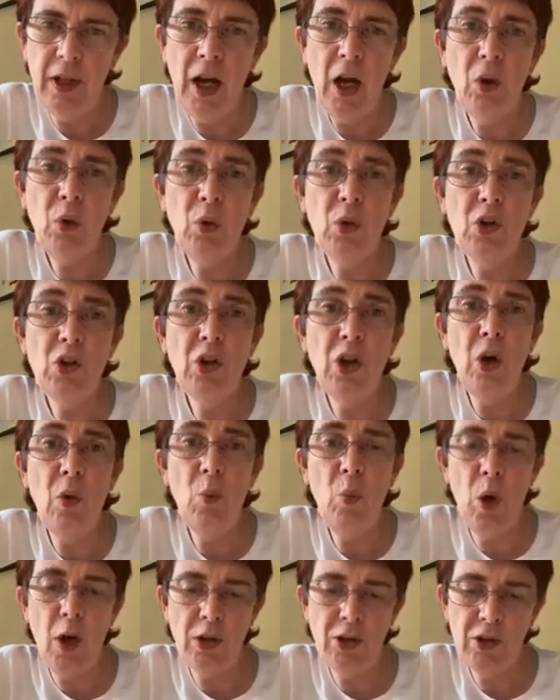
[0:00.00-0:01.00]
How could you not
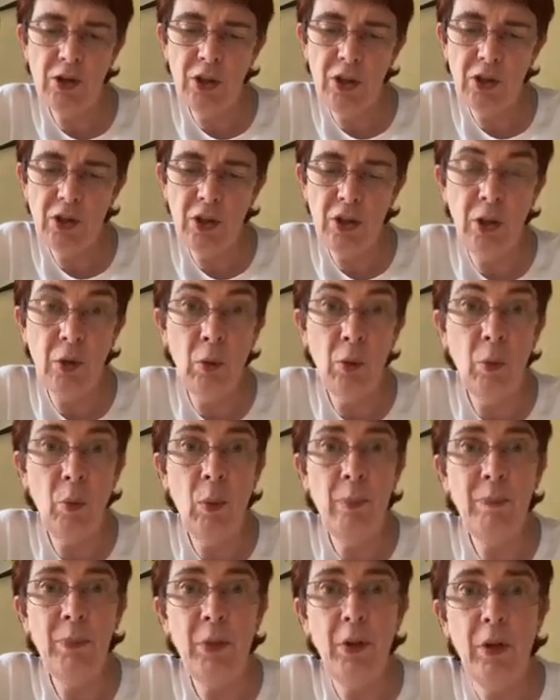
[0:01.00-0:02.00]
want to hear her
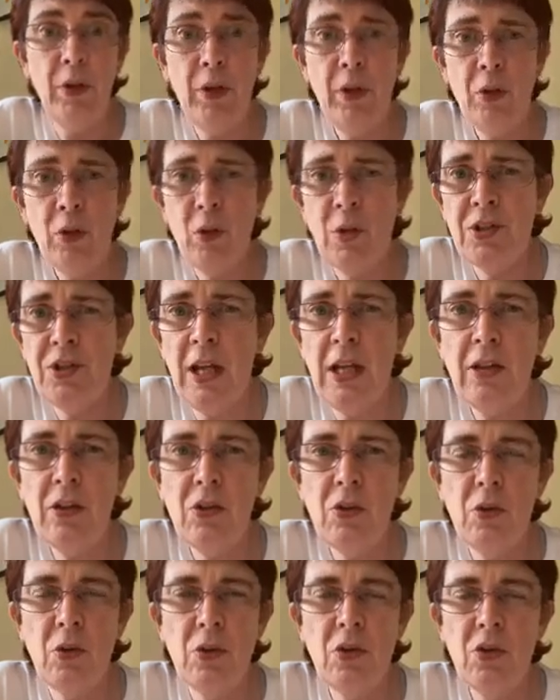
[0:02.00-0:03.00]
whimper
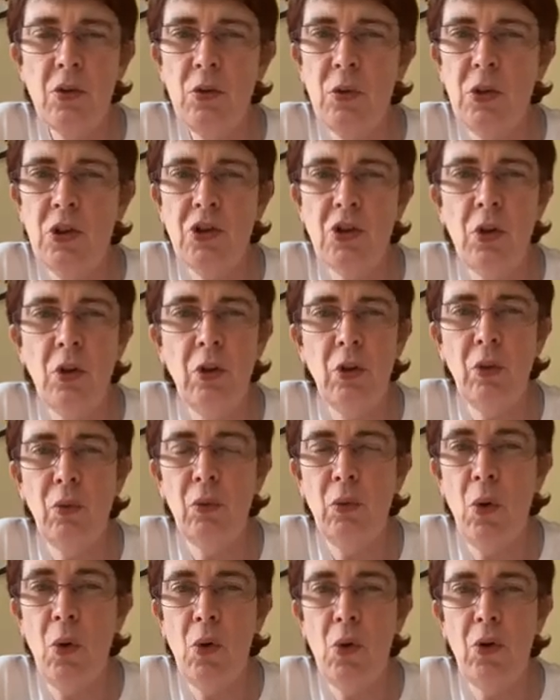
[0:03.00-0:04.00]
crescendo to a jungle
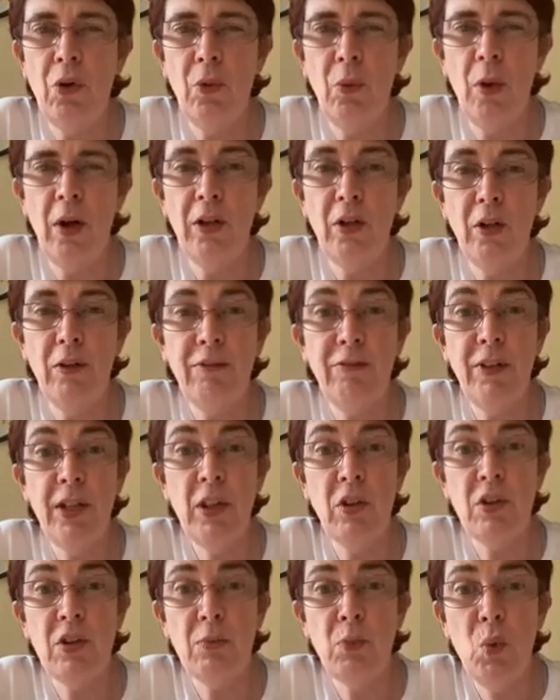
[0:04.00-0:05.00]
roar while your
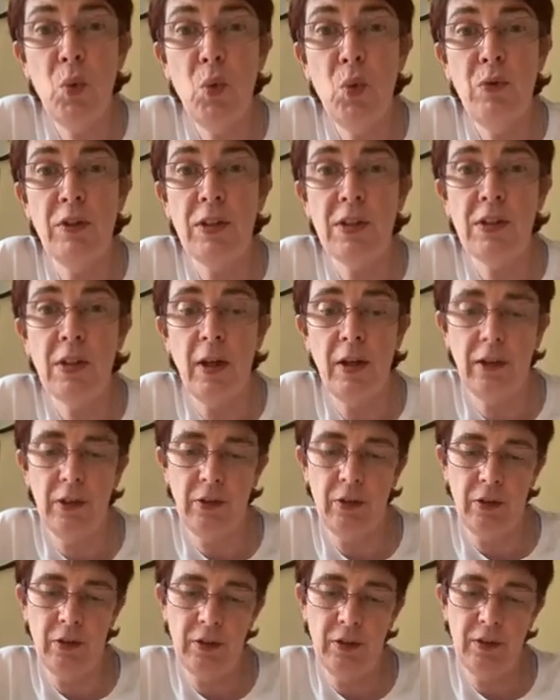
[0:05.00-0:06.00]
fingers move inside
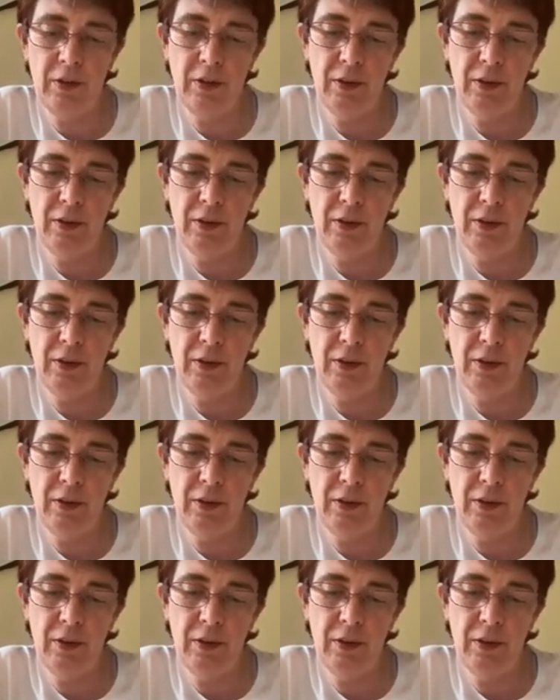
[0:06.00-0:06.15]
her?